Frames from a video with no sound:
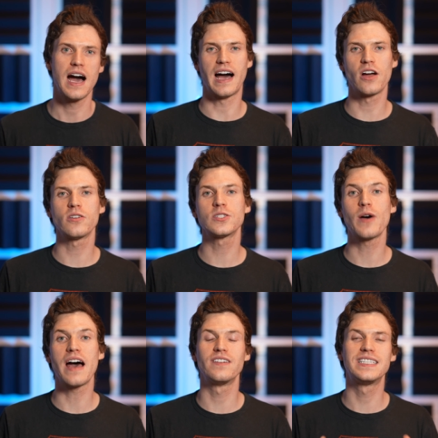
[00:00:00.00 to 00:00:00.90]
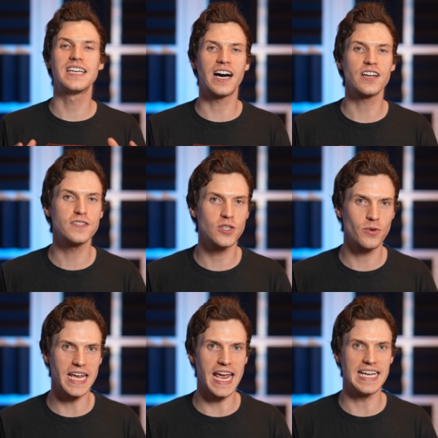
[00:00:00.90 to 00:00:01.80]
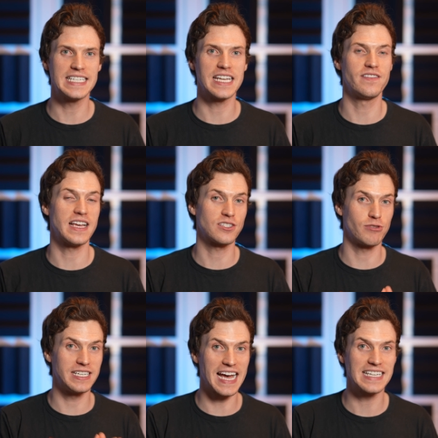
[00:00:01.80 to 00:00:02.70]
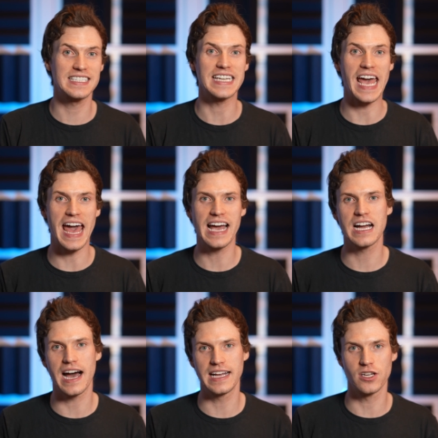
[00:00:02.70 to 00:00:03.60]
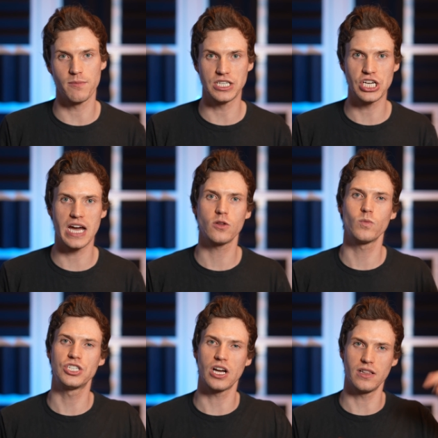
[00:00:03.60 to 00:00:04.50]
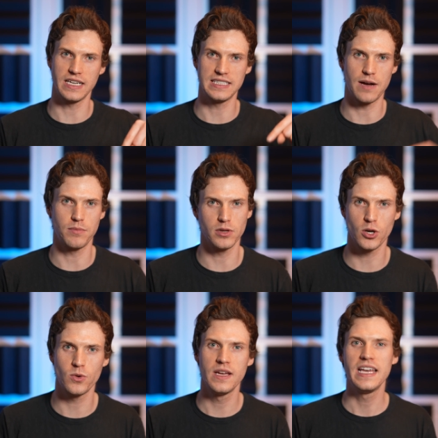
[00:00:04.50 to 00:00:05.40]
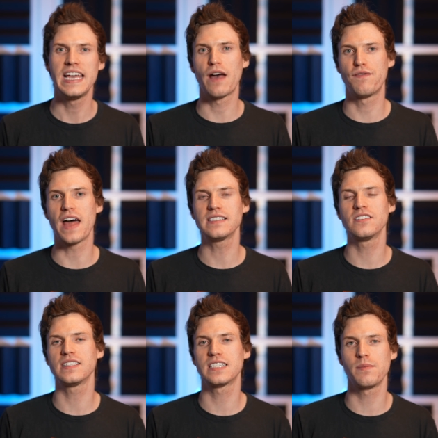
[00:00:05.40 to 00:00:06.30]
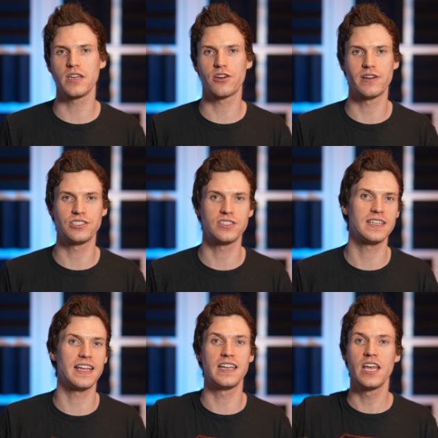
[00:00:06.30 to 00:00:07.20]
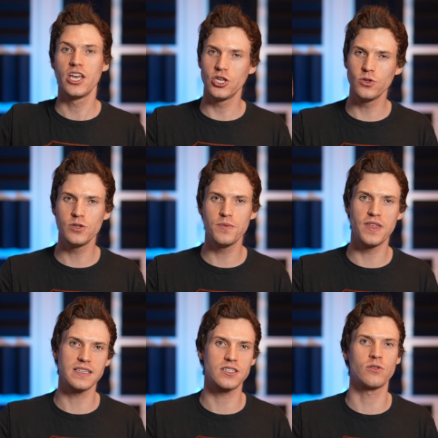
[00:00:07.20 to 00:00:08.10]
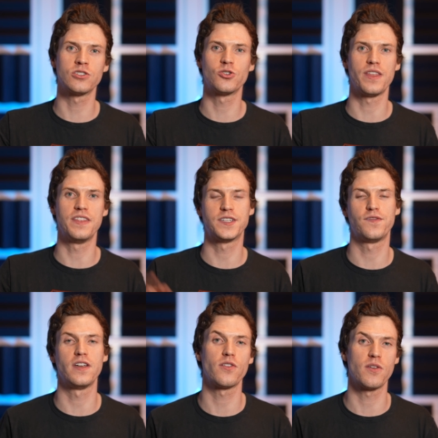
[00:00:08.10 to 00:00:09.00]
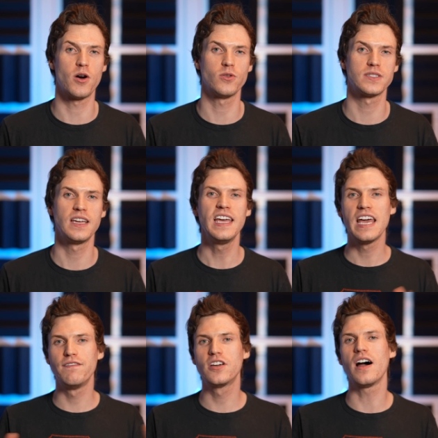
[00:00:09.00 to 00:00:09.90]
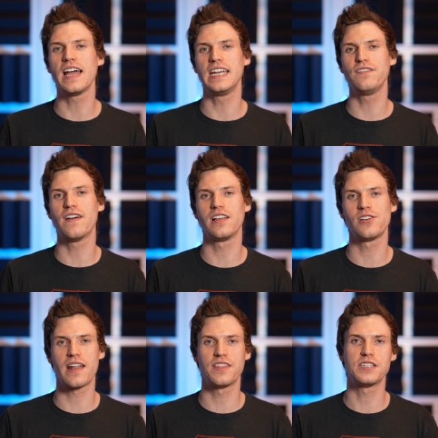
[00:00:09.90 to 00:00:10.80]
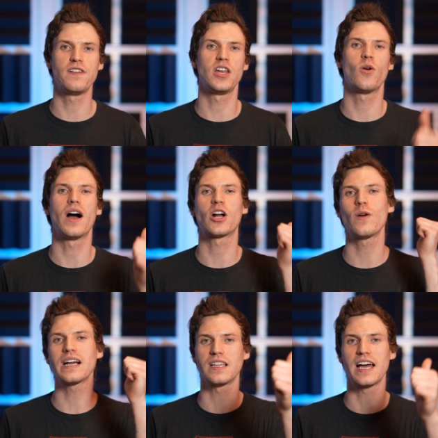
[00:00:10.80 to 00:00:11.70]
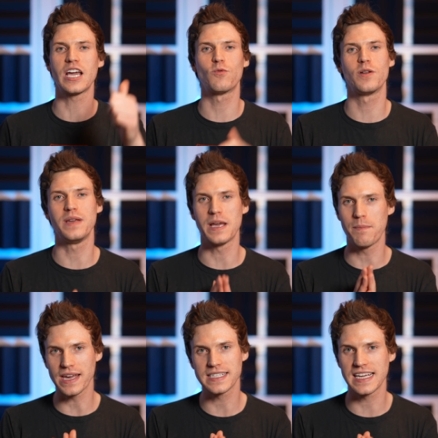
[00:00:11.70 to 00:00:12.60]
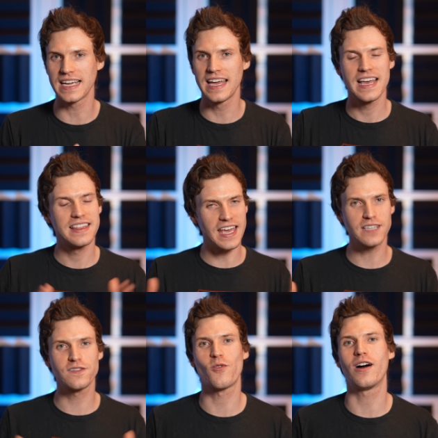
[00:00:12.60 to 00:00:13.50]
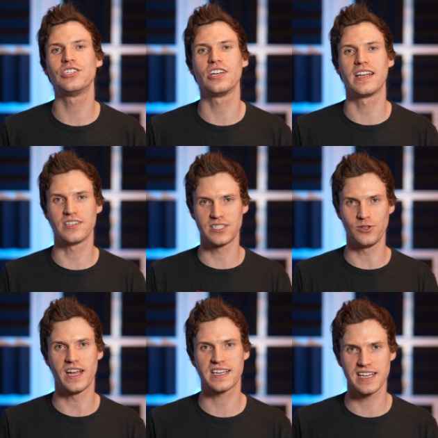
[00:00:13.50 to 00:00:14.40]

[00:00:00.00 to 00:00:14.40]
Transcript: I also have a ton of Sony A7S III tests and guides on my channel, which I'll link down below. If that's not something you're interested in, YouTube thinks you'll enjoy this video the most. If you got any value out of this video, a quick like would be amazing. Thanks for watching, and I'll see you next